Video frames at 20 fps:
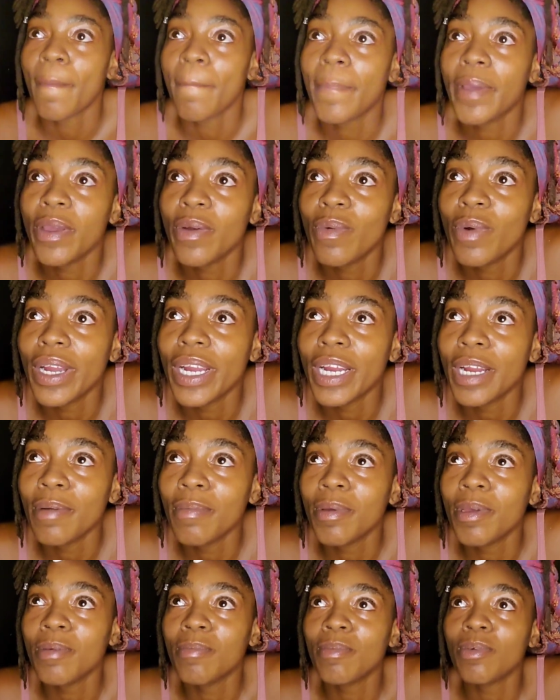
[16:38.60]
Beware
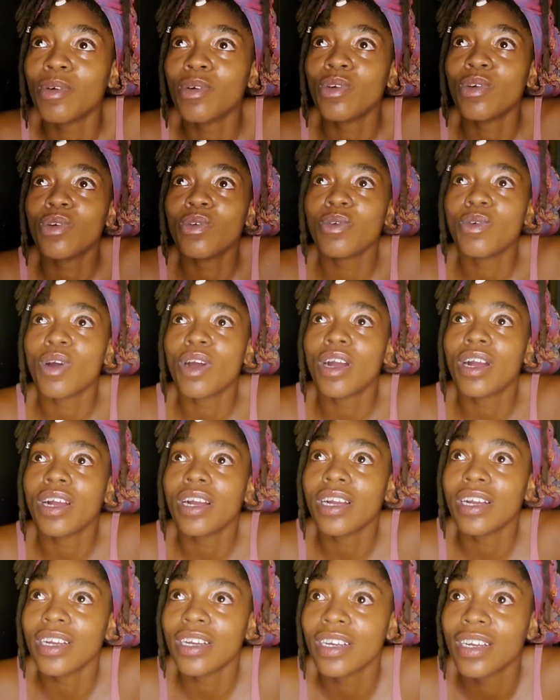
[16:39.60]
people who
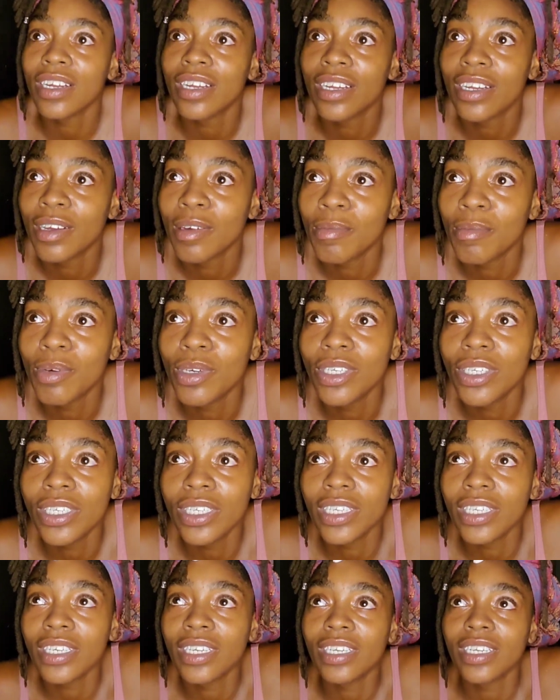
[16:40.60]
are
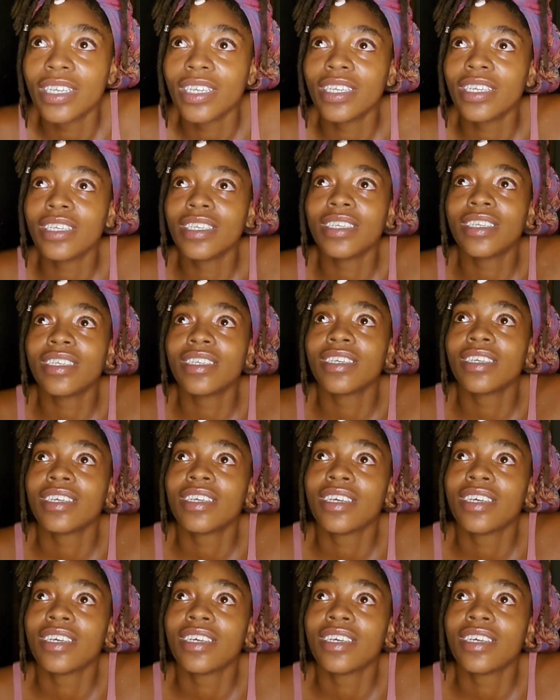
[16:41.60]
pushing this